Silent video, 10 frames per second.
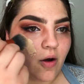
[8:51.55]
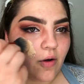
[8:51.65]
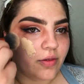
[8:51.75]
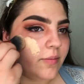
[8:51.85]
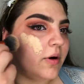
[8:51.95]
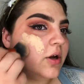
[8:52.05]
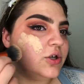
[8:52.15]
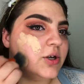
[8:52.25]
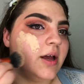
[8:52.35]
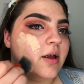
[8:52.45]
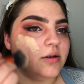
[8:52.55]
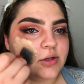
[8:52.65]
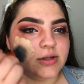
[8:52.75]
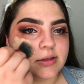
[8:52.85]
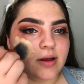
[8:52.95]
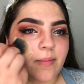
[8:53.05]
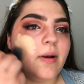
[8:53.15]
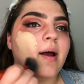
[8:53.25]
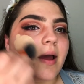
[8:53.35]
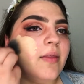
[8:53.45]
on the brush and just
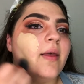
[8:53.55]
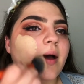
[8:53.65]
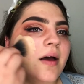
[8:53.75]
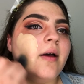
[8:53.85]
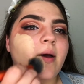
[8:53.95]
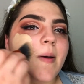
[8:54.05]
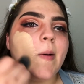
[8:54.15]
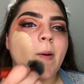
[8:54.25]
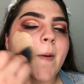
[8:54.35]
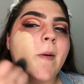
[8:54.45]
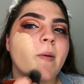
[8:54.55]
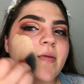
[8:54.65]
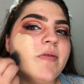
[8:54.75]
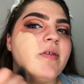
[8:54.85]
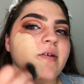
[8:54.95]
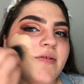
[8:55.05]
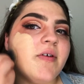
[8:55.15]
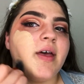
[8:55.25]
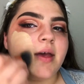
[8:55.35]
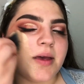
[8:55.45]
applying that on the
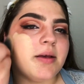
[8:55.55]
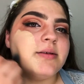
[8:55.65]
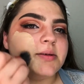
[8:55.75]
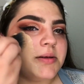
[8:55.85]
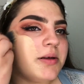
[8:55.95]
face.